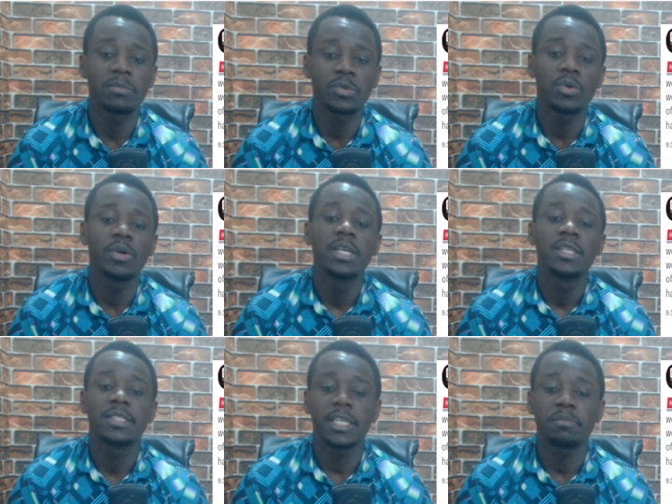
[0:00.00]
So
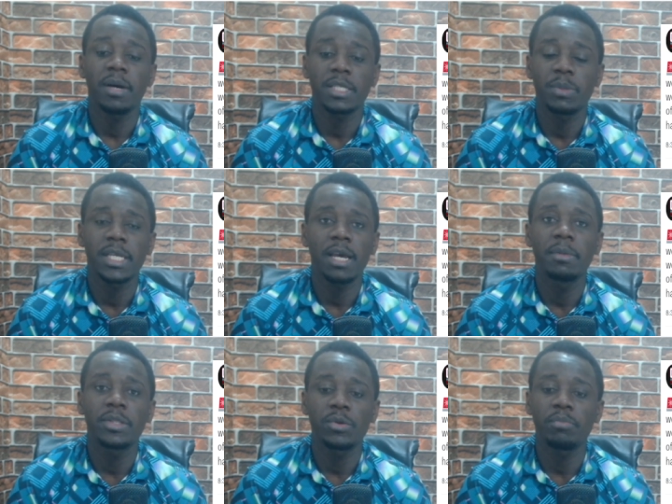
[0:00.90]
setbacks really
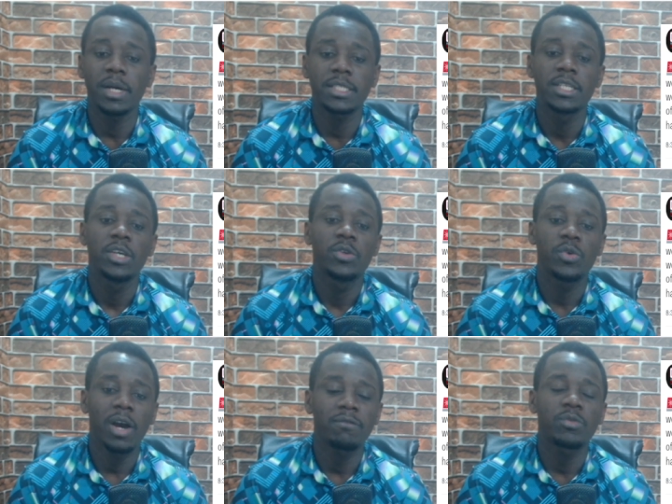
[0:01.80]
coming through, but you
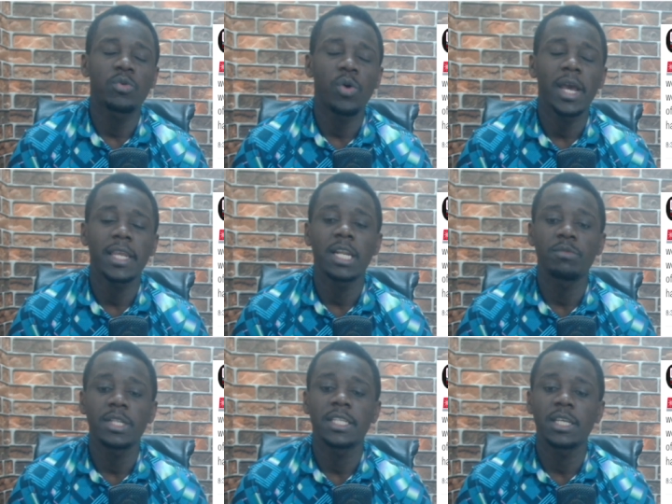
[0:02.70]
have to go ahead and
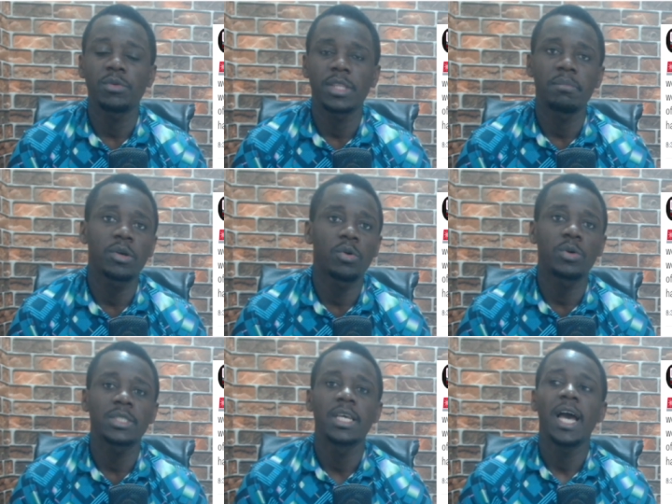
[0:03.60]
really deal with them,
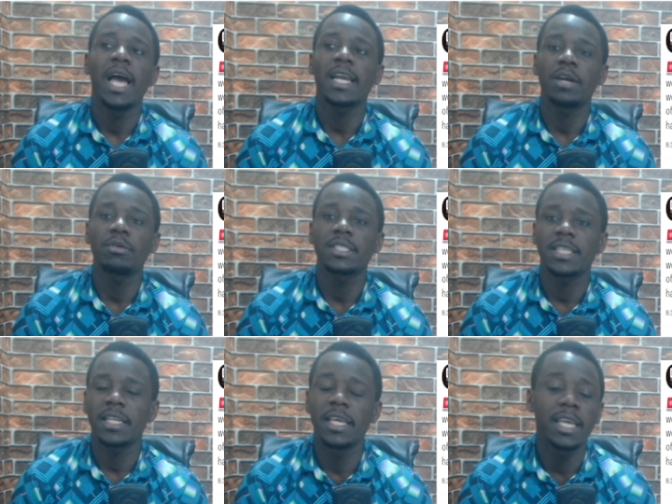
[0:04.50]
because I cannot
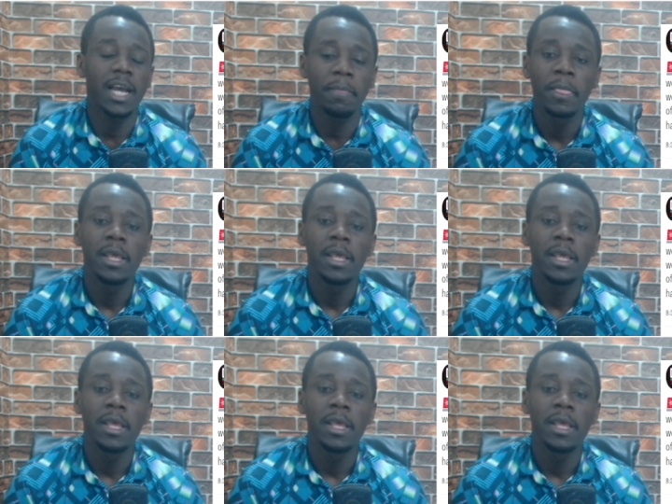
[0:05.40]
stand here